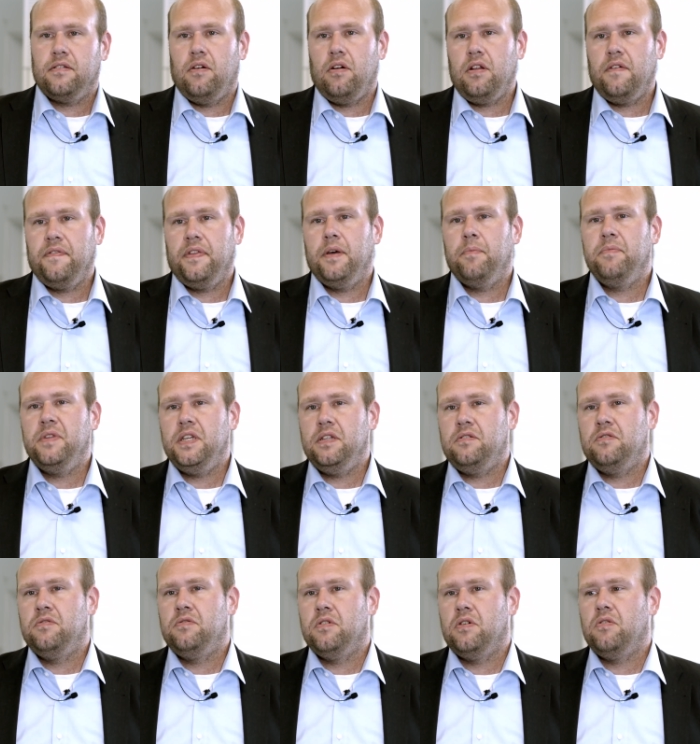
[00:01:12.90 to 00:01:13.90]
All of them need
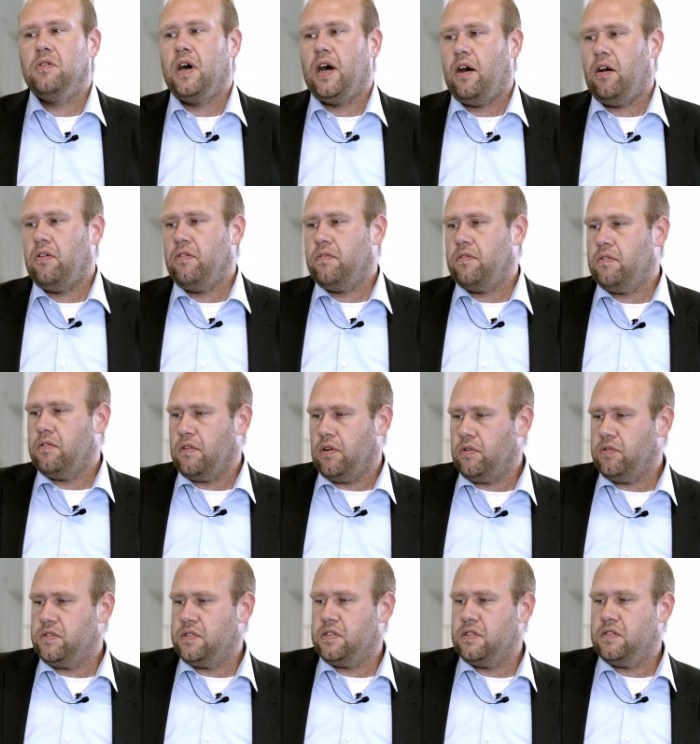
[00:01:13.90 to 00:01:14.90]
to know how
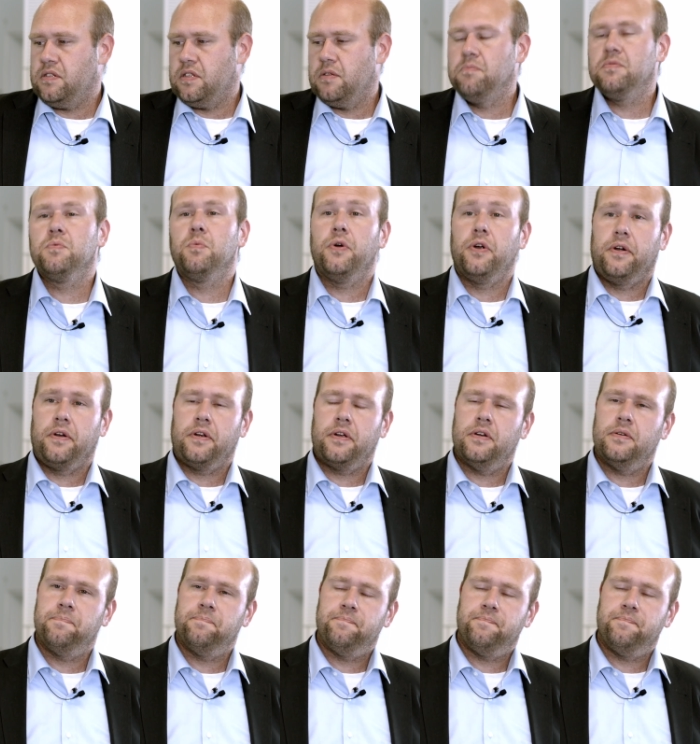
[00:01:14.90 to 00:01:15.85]
those systems work.